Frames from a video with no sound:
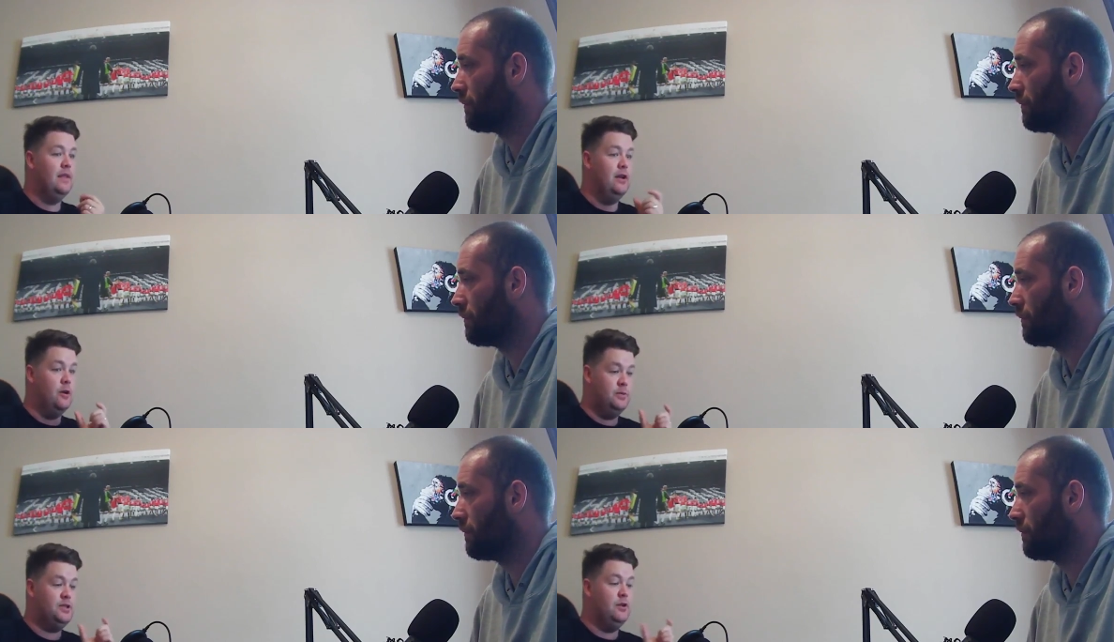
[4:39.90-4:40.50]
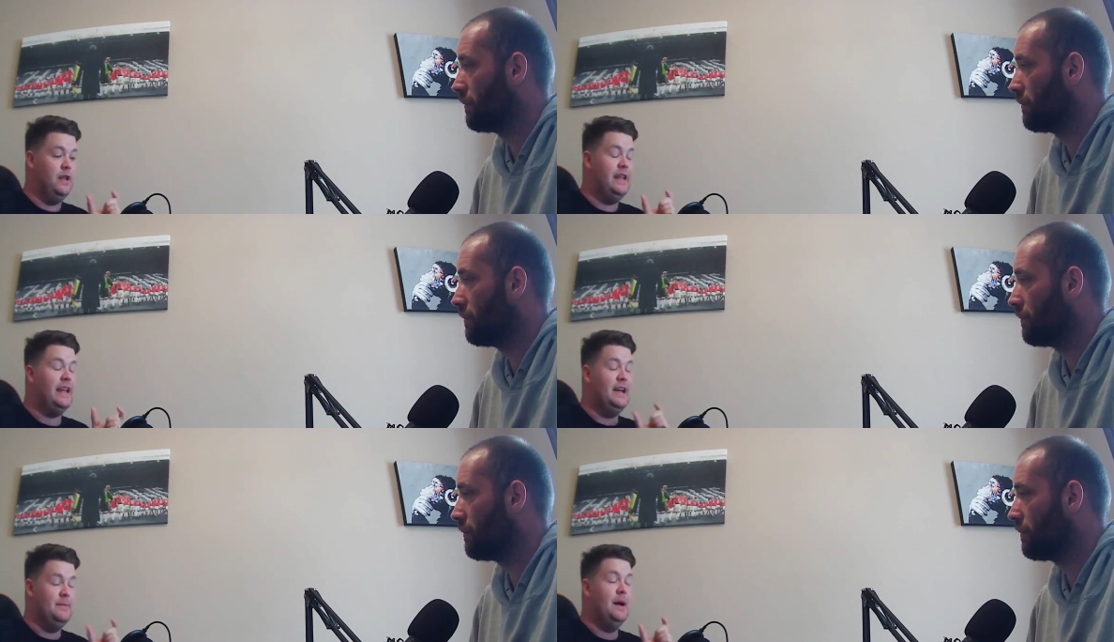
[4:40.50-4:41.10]
Speaker 1: then an opportunity
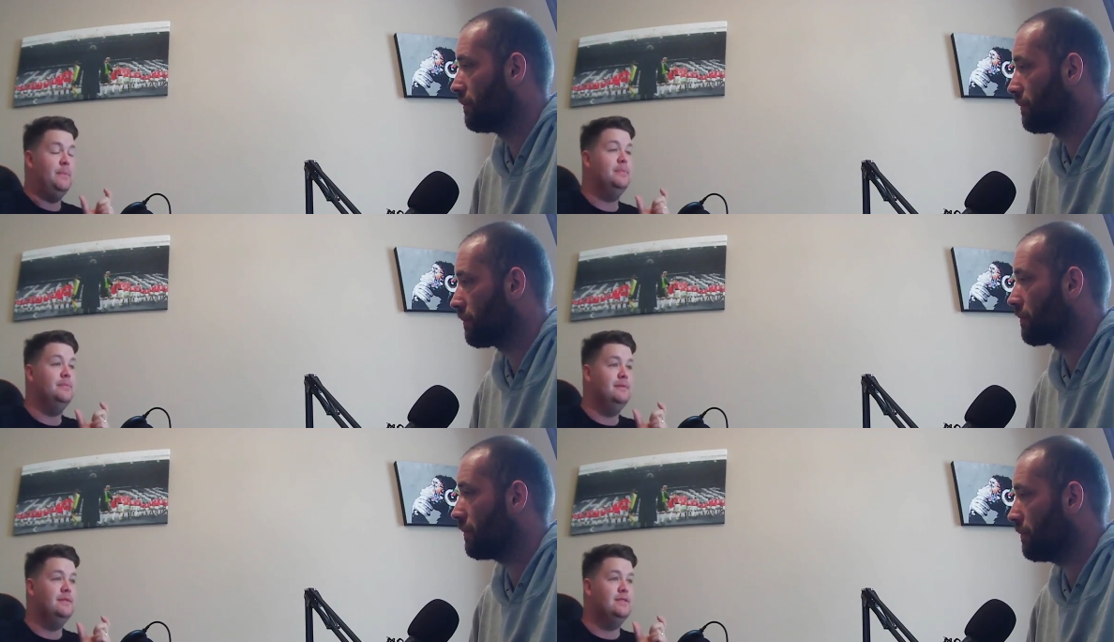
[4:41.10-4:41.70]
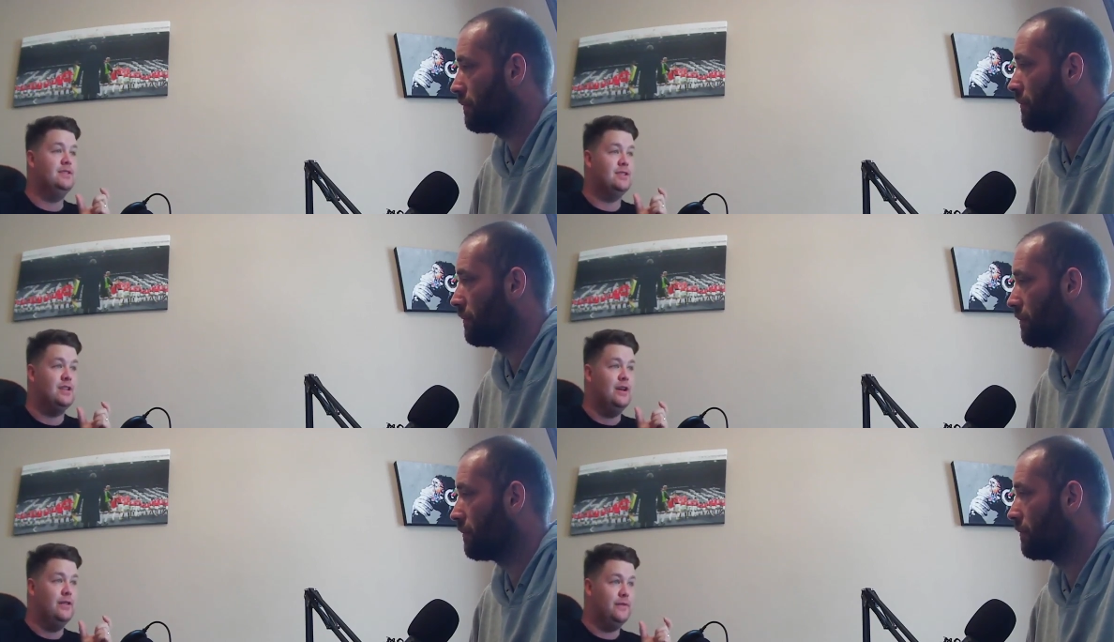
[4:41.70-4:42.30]
came up to
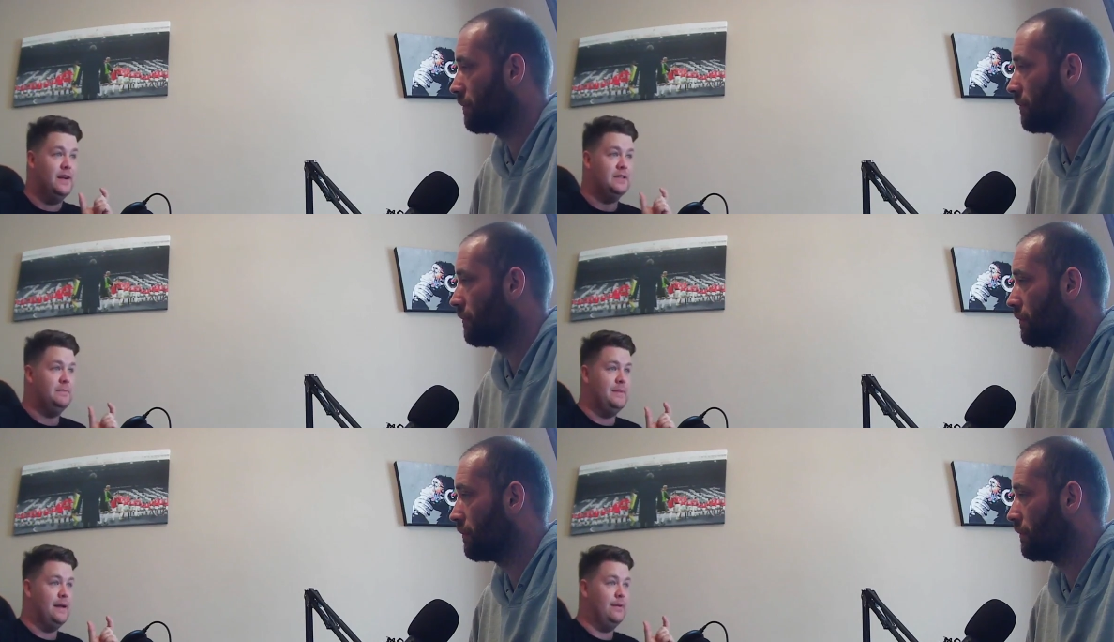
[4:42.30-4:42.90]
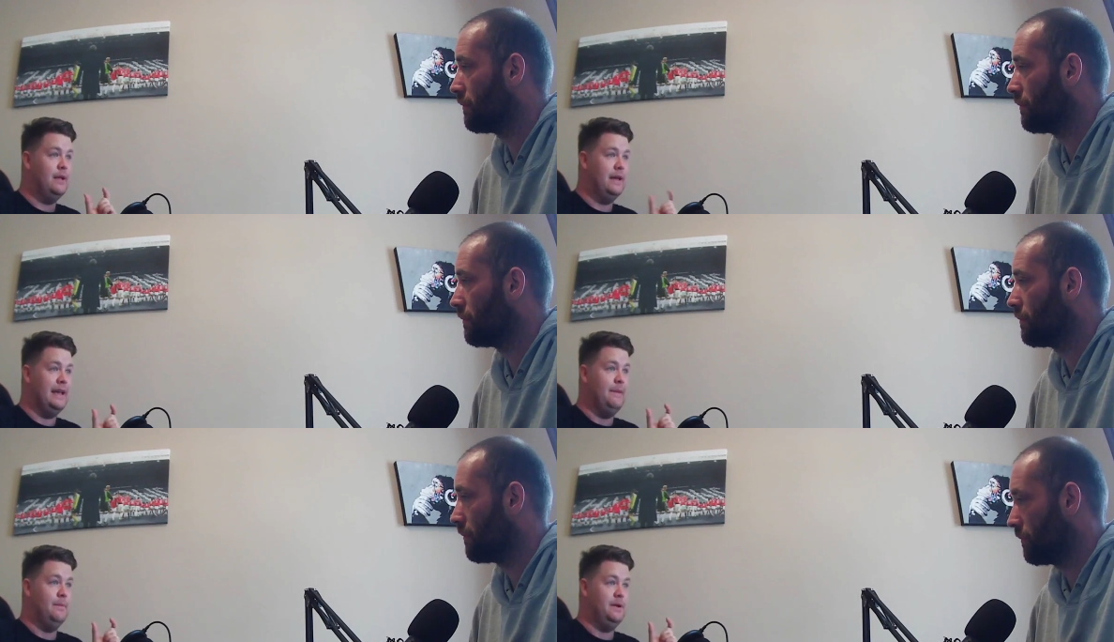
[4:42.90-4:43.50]
start the function band thing
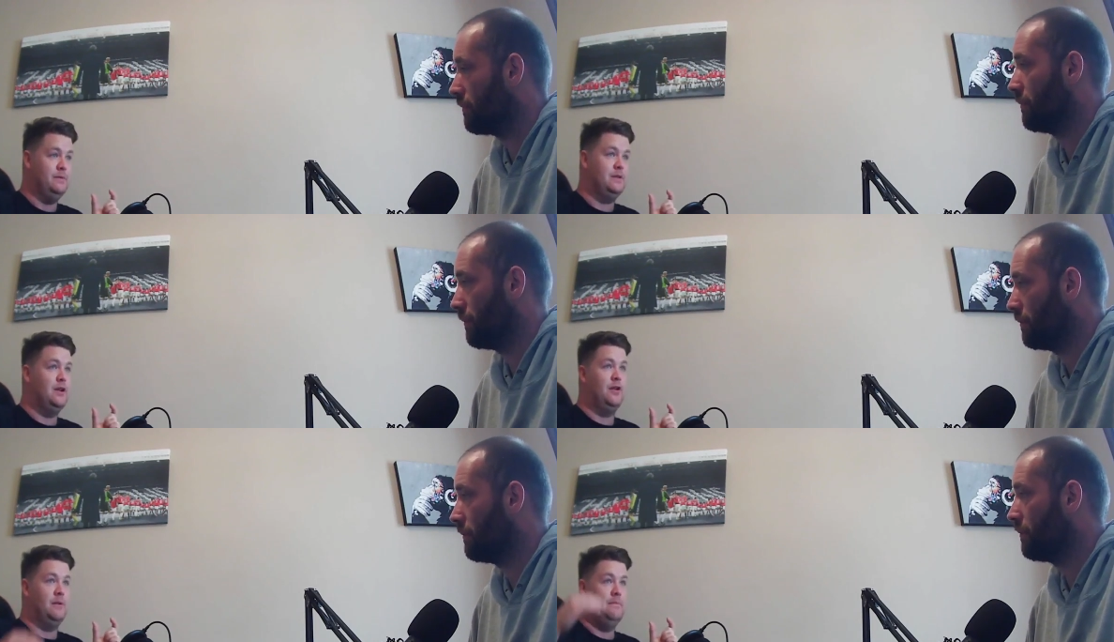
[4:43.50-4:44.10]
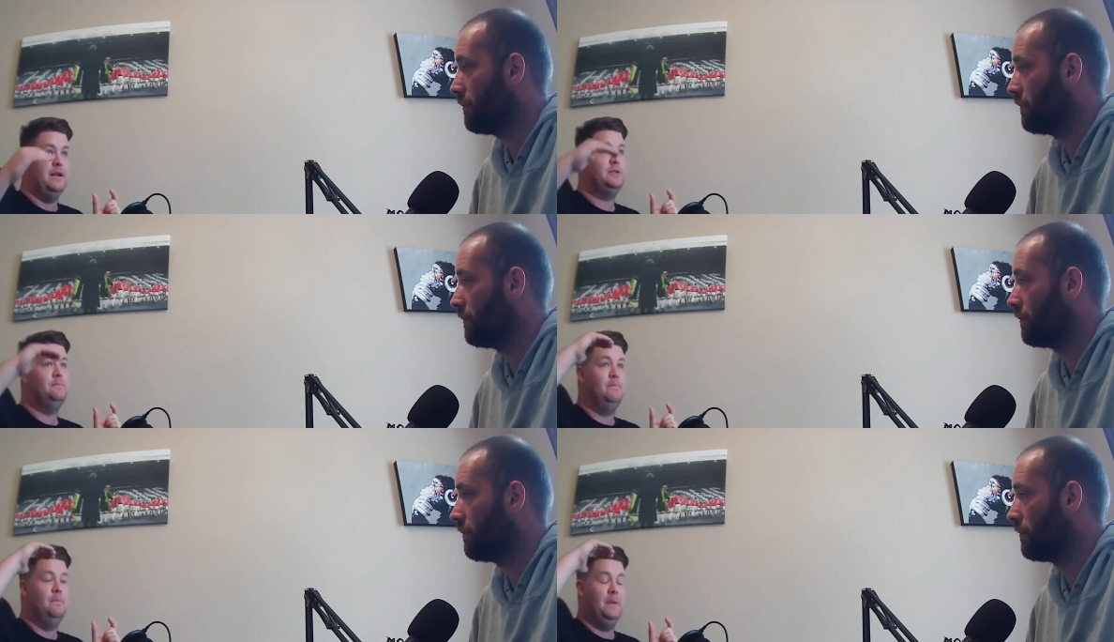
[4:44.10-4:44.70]
again, but it was mm-hmm. like mm. on a much
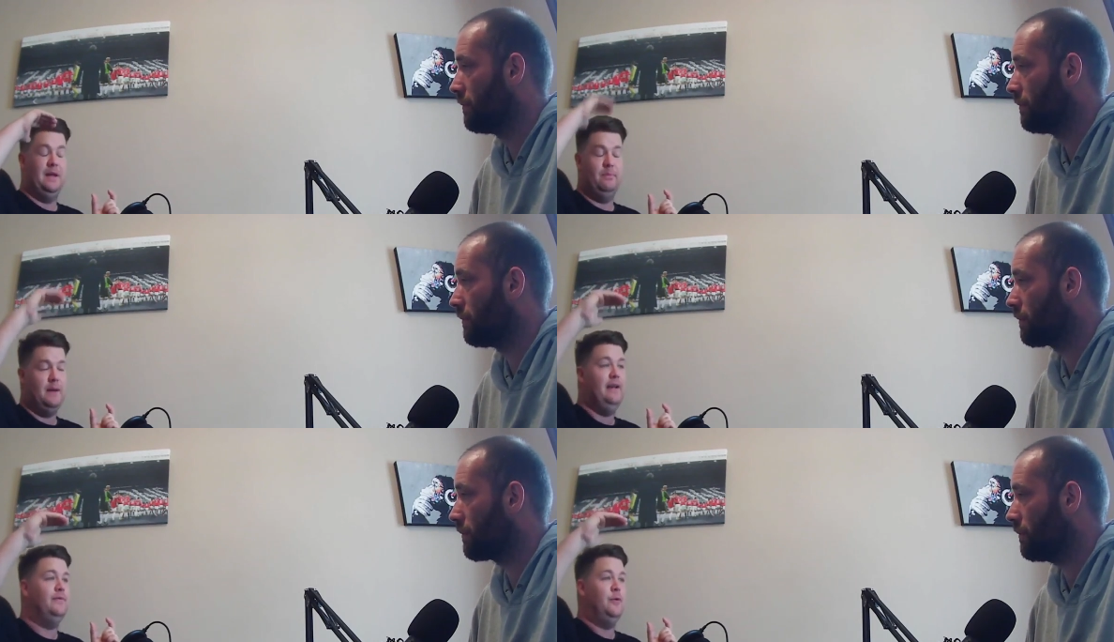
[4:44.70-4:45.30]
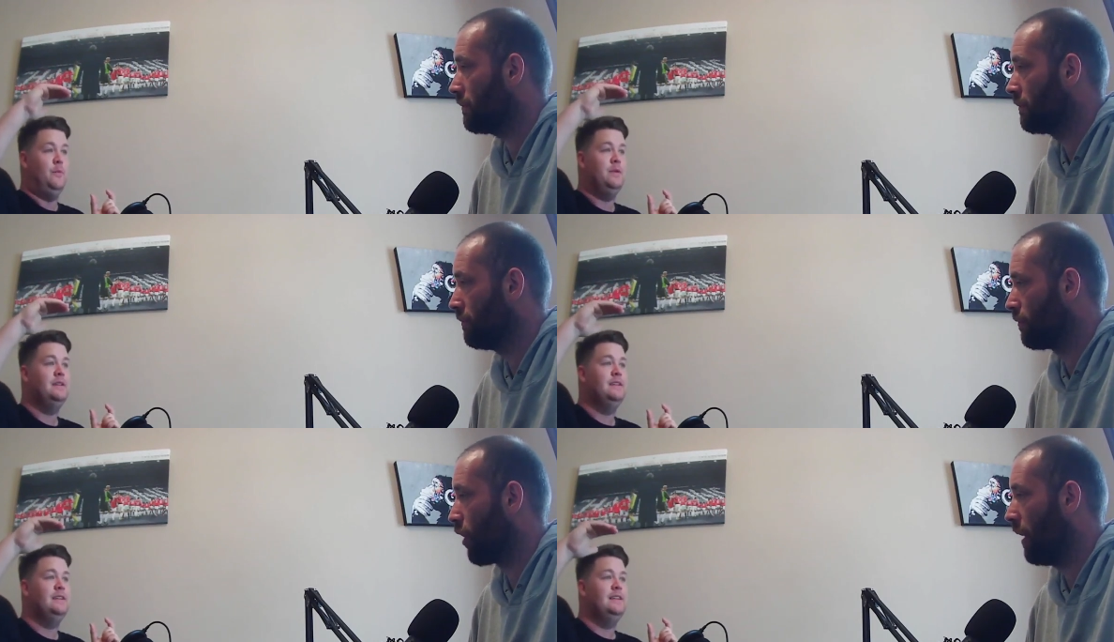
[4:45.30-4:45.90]
bigger platform.
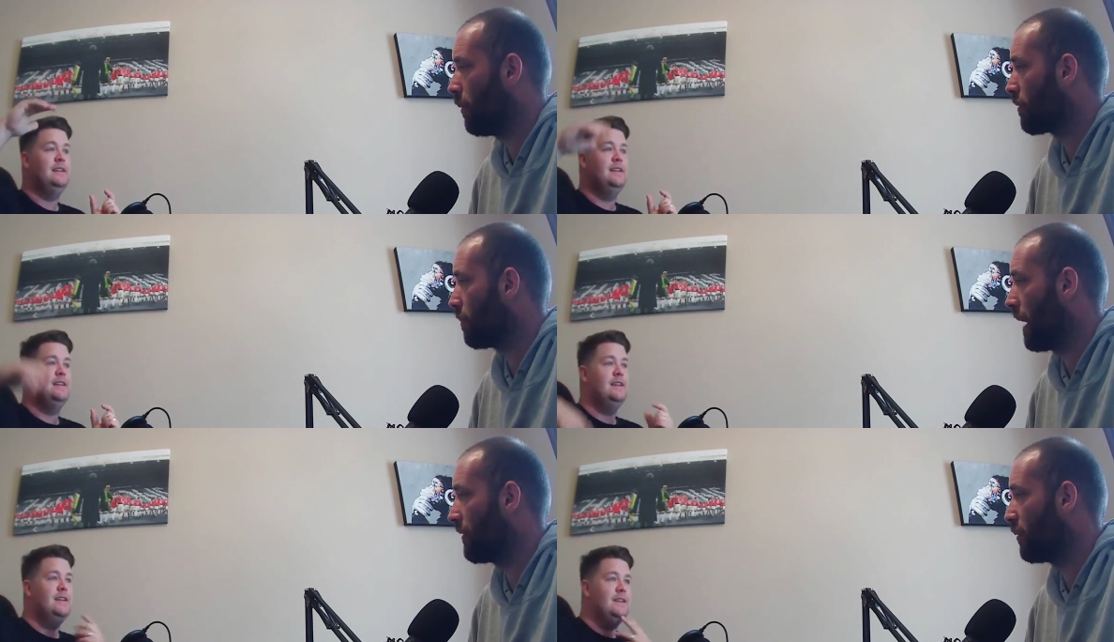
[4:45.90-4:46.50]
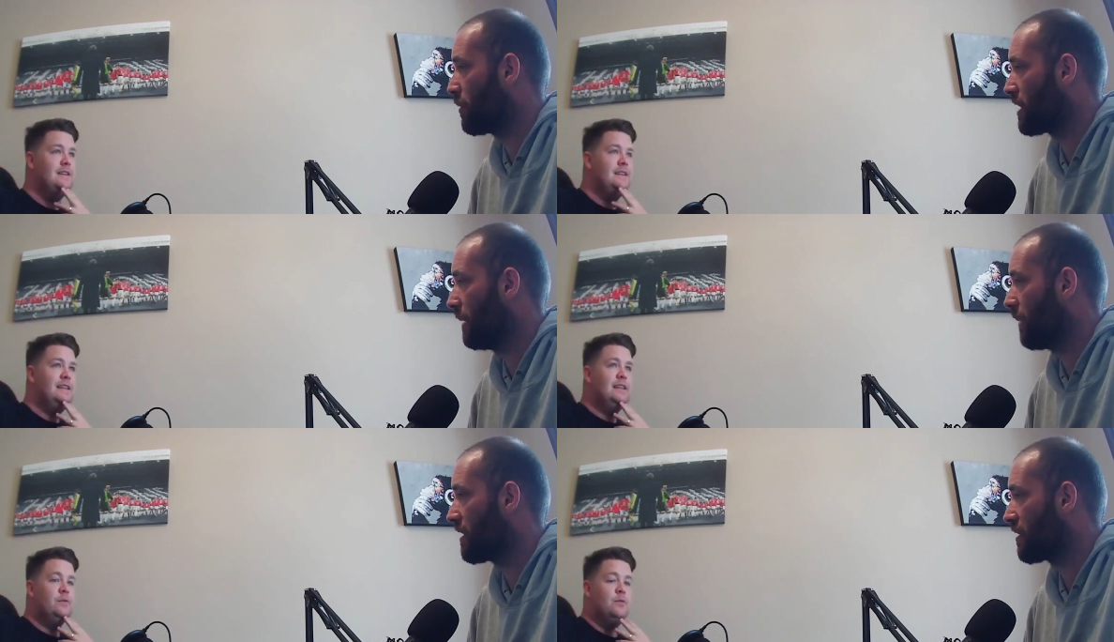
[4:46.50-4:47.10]
Speaker 2: Right, what platform was
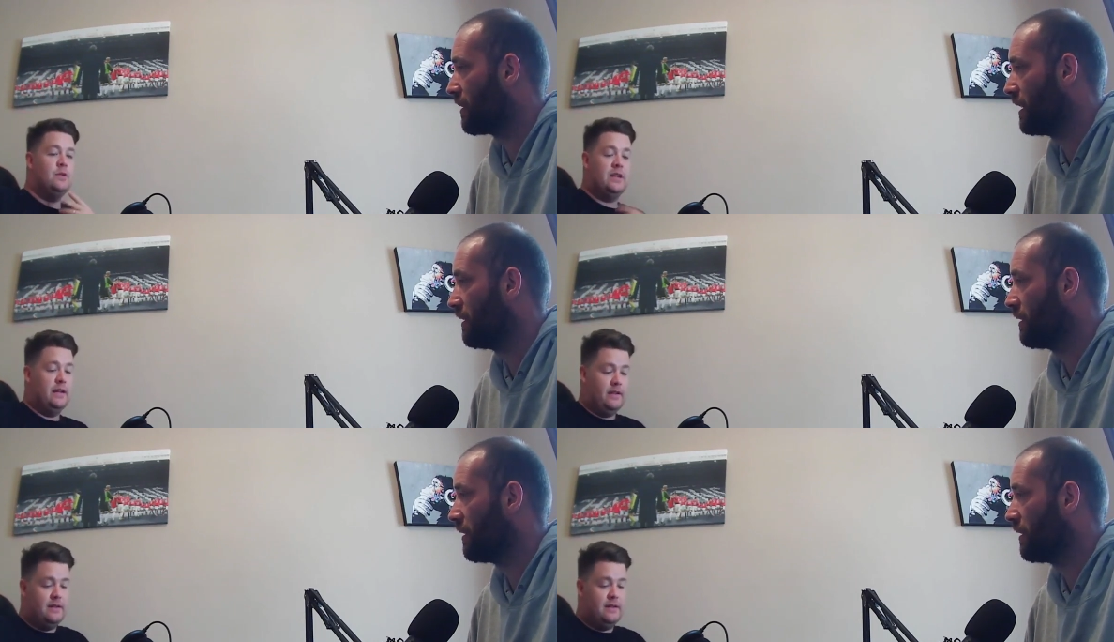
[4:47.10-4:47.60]
that based on? Well, so